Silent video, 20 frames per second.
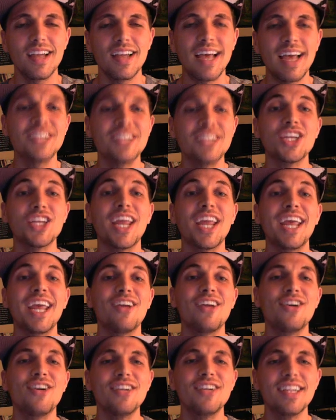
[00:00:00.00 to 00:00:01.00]

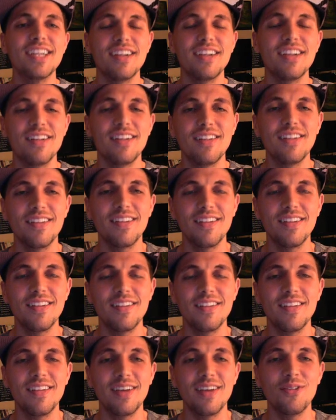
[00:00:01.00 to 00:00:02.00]
educators
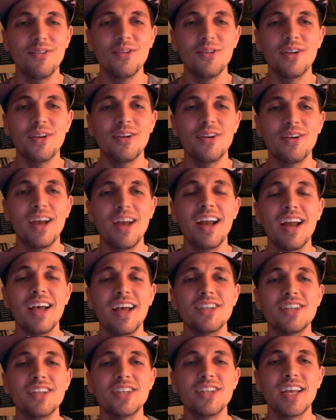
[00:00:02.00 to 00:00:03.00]
that really are not
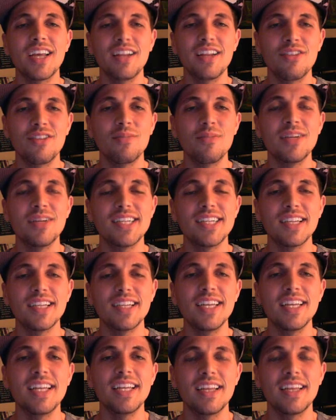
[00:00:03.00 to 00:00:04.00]
educating, they're
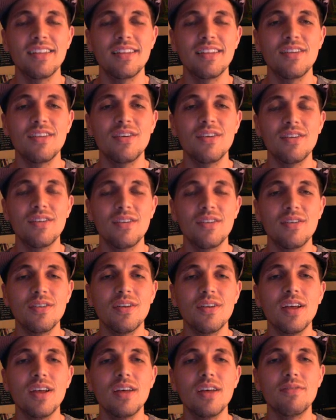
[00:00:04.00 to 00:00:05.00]
misleading, and they're
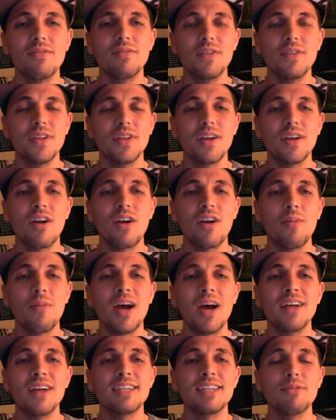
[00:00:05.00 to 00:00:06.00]
filling our
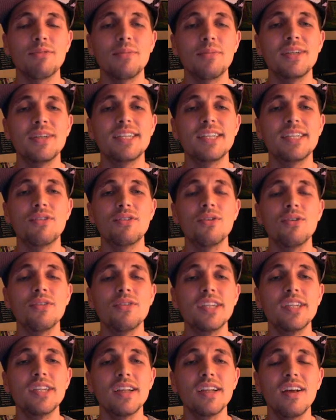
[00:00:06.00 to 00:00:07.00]
minds with
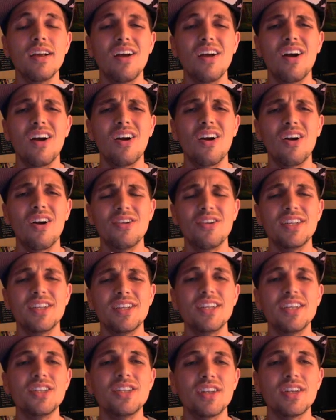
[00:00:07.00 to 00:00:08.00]
mistruths, are
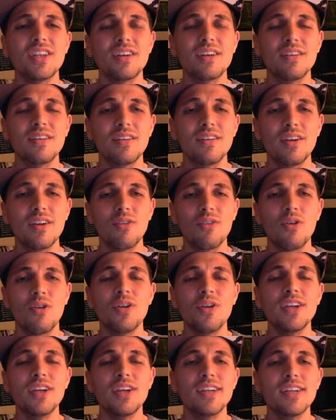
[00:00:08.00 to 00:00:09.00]
teaching
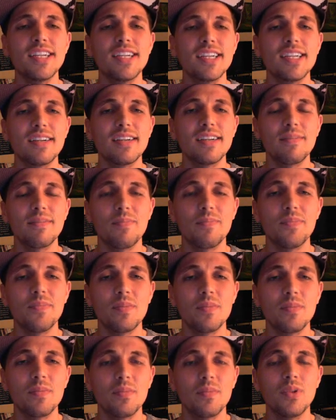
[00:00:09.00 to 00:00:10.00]
erroneous
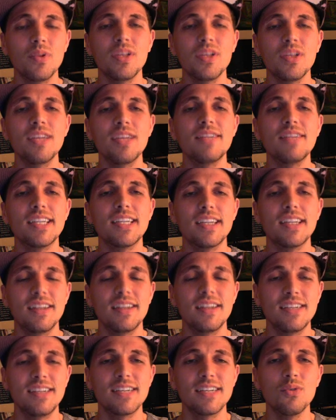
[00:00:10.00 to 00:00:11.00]
beliefs
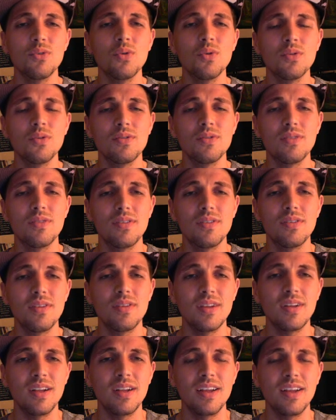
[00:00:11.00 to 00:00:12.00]
in school
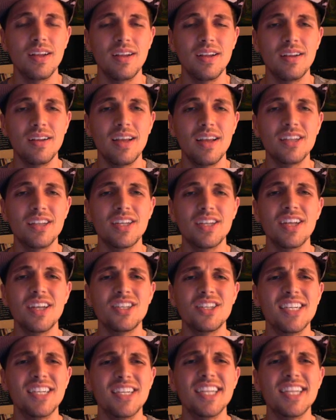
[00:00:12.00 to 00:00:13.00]
and in
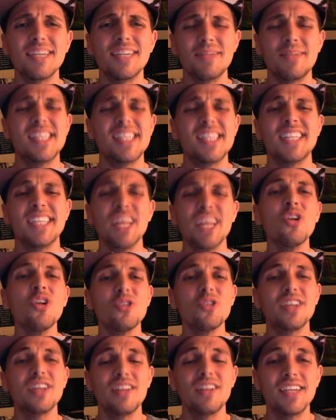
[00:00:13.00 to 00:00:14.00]
education systems
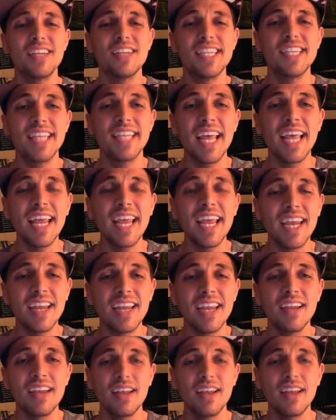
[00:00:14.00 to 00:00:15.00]
still to this day,